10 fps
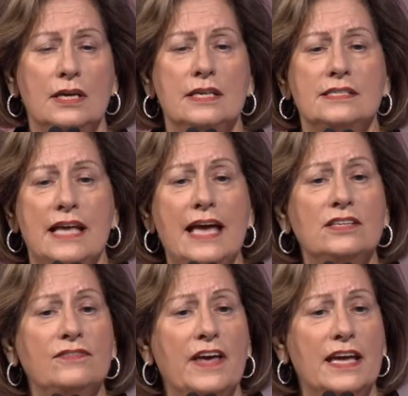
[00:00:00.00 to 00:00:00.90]
Santa
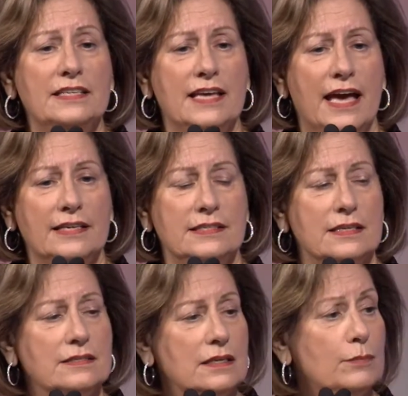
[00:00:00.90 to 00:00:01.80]
Fe,
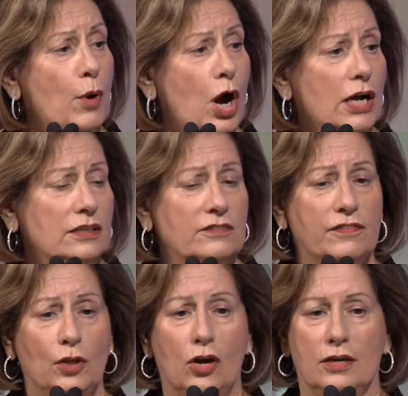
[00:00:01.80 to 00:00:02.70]
Texas, and Parkland,
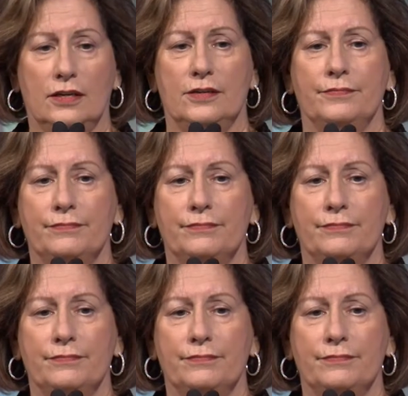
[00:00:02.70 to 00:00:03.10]
Florida.